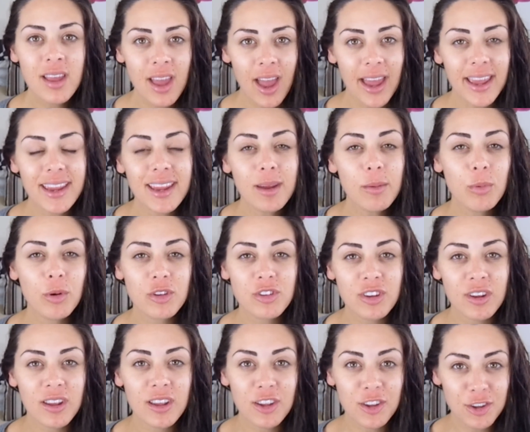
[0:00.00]
I keep
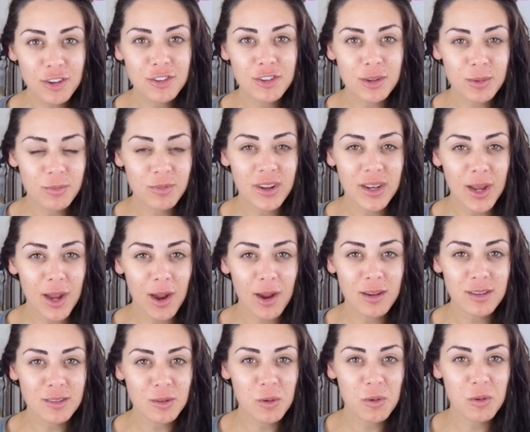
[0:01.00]
watching YouTube
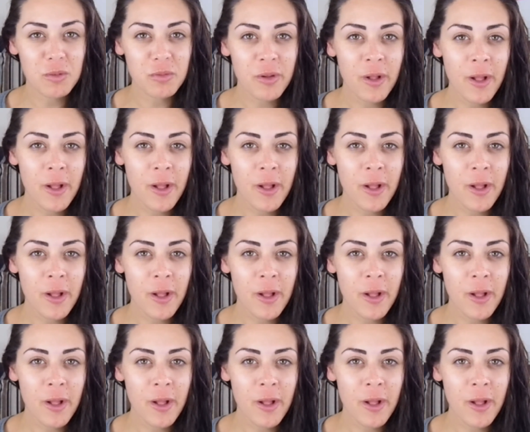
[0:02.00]
videos of